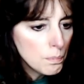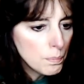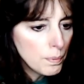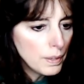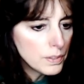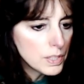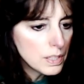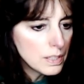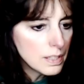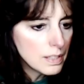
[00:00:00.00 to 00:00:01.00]
But she
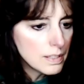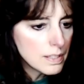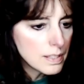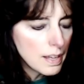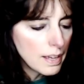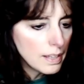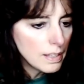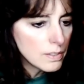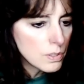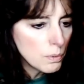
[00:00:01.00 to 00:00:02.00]
did say
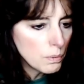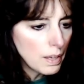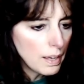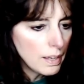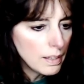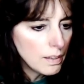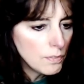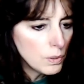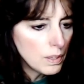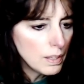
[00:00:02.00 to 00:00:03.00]
it's okay if
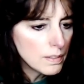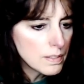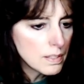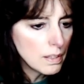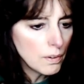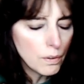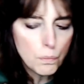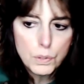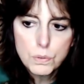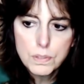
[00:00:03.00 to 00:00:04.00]
you can't see her,
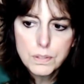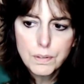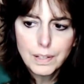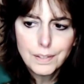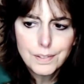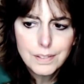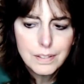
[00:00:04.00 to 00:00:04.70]
which was strange.